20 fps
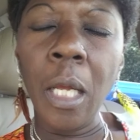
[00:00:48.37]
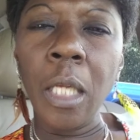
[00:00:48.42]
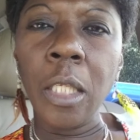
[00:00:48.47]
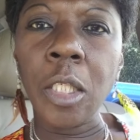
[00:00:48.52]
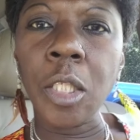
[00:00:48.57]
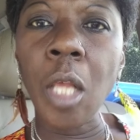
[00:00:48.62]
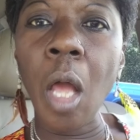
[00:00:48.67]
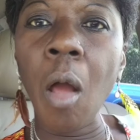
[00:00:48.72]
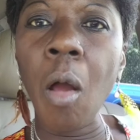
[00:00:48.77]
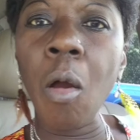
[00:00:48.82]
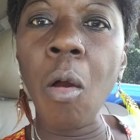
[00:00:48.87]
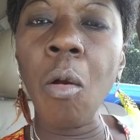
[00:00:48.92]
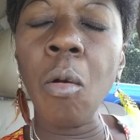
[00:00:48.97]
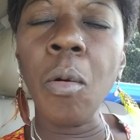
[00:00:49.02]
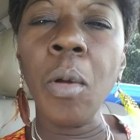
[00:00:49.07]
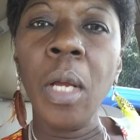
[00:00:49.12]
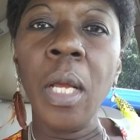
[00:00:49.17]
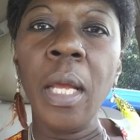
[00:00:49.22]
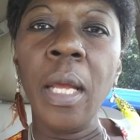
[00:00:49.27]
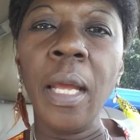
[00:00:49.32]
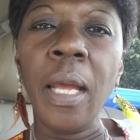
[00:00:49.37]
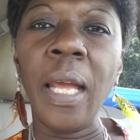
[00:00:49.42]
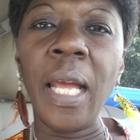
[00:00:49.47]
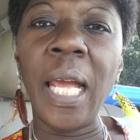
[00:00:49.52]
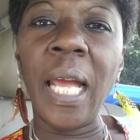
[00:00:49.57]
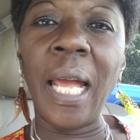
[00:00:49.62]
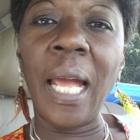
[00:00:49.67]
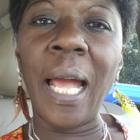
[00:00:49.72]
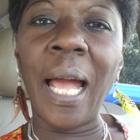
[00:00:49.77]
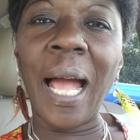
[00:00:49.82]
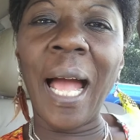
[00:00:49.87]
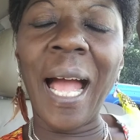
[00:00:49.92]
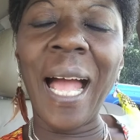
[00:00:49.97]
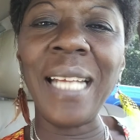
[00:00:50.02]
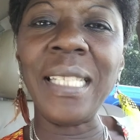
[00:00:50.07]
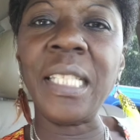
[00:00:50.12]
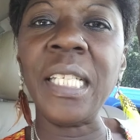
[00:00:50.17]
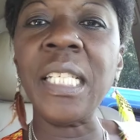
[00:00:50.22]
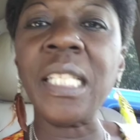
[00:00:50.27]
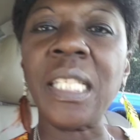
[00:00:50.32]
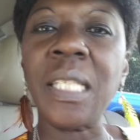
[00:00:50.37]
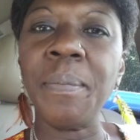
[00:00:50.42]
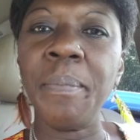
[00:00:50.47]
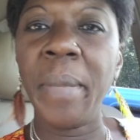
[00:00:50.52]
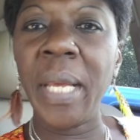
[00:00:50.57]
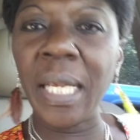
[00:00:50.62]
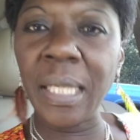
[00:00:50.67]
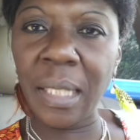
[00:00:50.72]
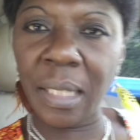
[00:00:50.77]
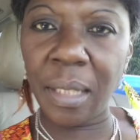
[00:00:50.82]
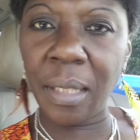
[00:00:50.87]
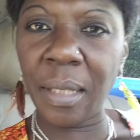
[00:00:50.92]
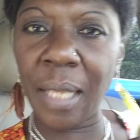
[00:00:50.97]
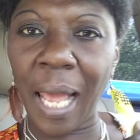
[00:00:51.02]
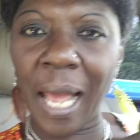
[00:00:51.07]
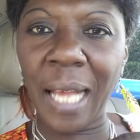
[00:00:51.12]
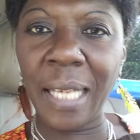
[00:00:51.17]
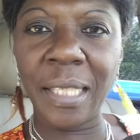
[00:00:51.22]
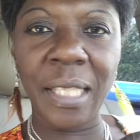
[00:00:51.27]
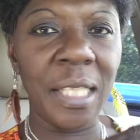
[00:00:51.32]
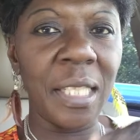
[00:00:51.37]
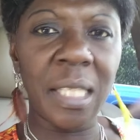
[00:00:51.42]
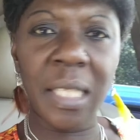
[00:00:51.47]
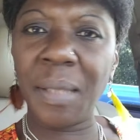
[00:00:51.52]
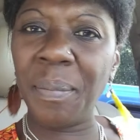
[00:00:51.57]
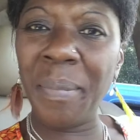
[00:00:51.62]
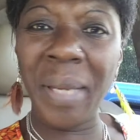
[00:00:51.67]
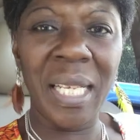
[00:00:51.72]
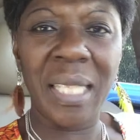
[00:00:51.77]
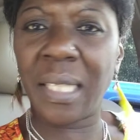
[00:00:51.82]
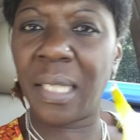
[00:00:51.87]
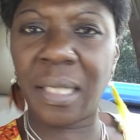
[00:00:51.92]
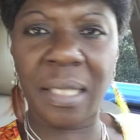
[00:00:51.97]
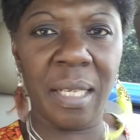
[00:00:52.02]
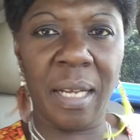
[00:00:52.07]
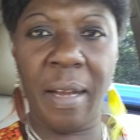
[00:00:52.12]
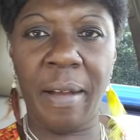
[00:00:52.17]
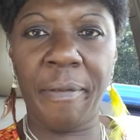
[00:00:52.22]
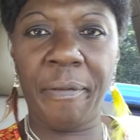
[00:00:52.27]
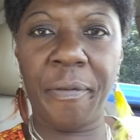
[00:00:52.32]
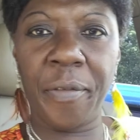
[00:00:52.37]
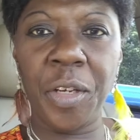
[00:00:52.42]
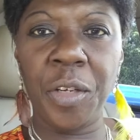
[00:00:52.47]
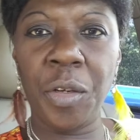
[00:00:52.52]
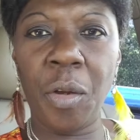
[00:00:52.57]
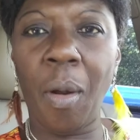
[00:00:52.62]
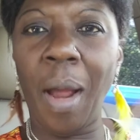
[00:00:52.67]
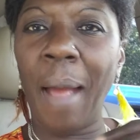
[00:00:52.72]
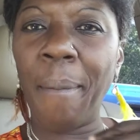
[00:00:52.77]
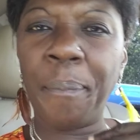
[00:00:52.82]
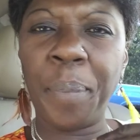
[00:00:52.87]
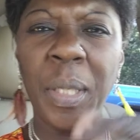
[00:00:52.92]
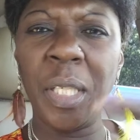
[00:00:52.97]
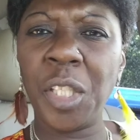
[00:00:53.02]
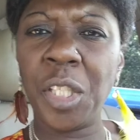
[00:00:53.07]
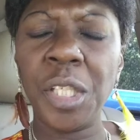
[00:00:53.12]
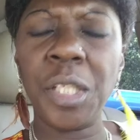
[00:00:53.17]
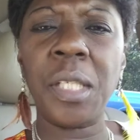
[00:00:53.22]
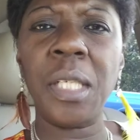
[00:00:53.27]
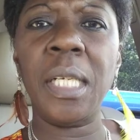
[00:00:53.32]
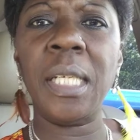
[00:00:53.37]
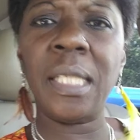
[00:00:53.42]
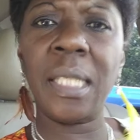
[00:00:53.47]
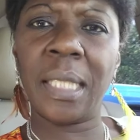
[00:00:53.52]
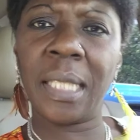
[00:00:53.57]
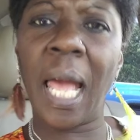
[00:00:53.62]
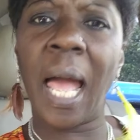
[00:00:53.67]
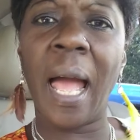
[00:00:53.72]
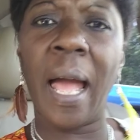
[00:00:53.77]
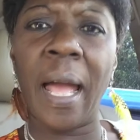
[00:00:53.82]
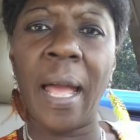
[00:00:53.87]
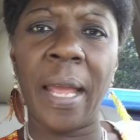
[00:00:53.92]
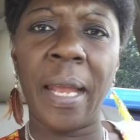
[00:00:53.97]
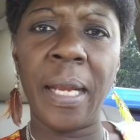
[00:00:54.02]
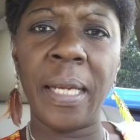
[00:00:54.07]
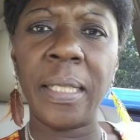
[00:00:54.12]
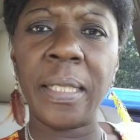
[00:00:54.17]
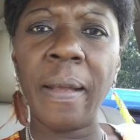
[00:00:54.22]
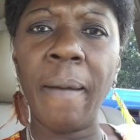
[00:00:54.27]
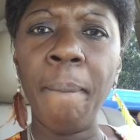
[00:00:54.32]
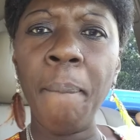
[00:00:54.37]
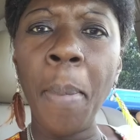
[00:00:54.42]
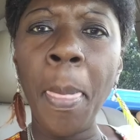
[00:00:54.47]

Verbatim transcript: so. I dismiss I dismiss stuff, you know. I push it to the side